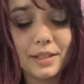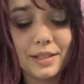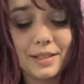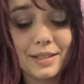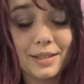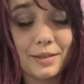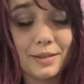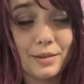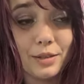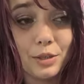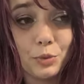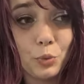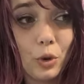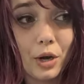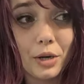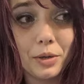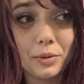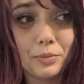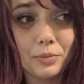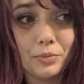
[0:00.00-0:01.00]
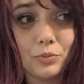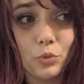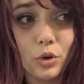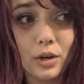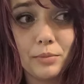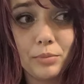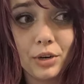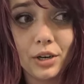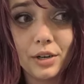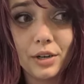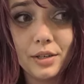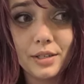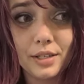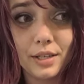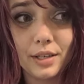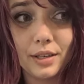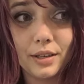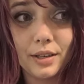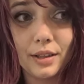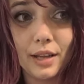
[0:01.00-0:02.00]
it's the one one
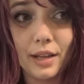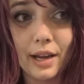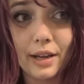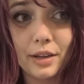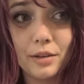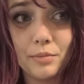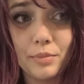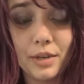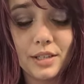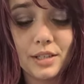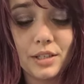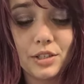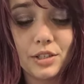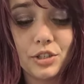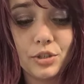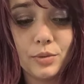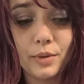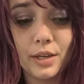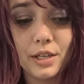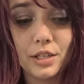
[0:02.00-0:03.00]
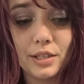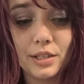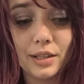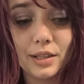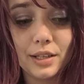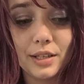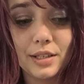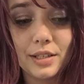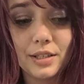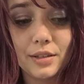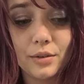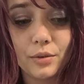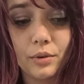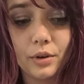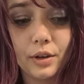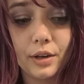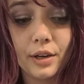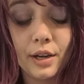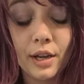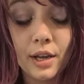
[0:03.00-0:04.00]
person that could be a situation in this
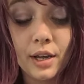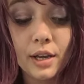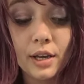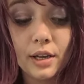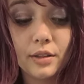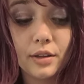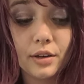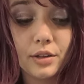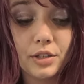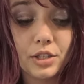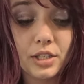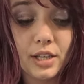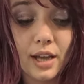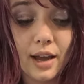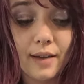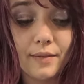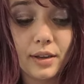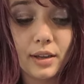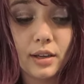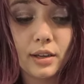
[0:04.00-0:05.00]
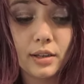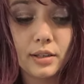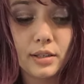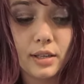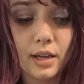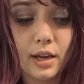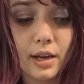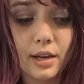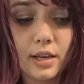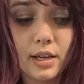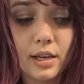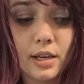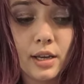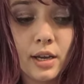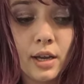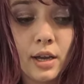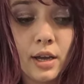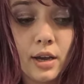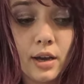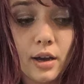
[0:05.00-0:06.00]
or they're just having anxiety
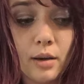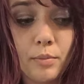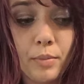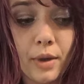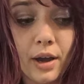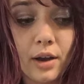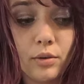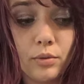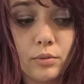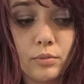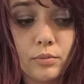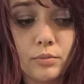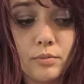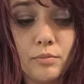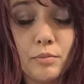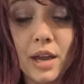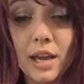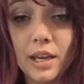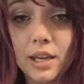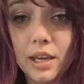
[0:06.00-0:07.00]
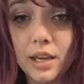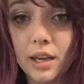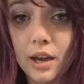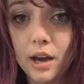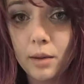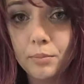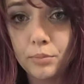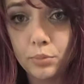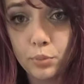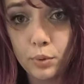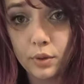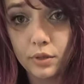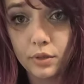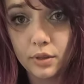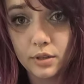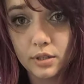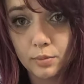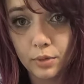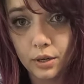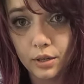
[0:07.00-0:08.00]
about making up with
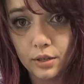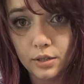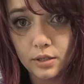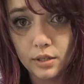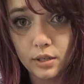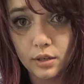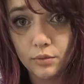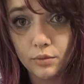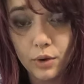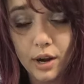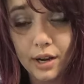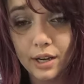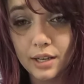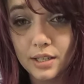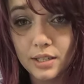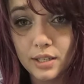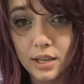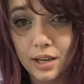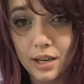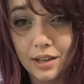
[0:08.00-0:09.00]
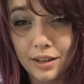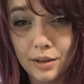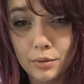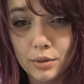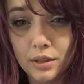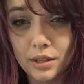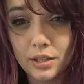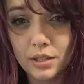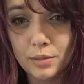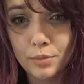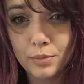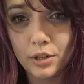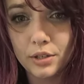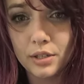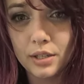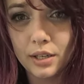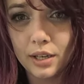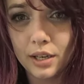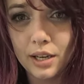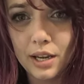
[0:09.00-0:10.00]
this person, reconciling with this
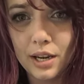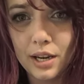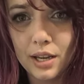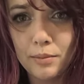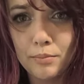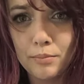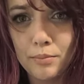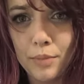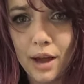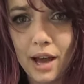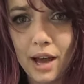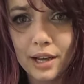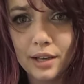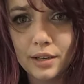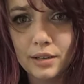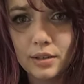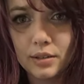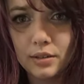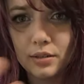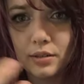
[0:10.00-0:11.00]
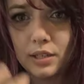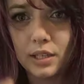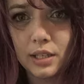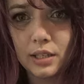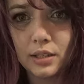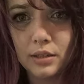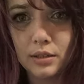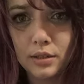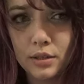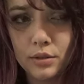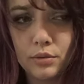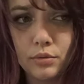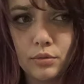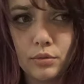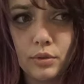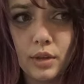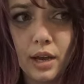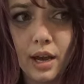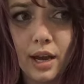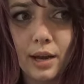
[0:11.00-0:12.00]
person, getting back
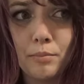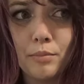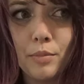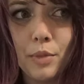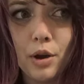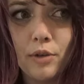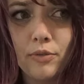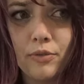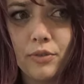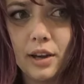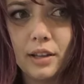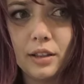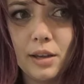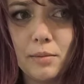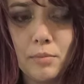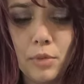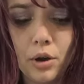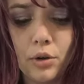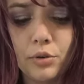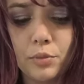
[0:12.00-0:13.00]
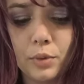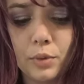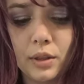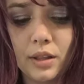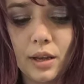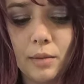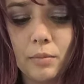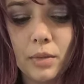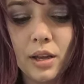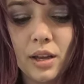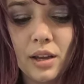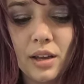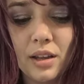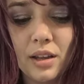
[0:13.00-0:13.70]
into that friendly mode with them.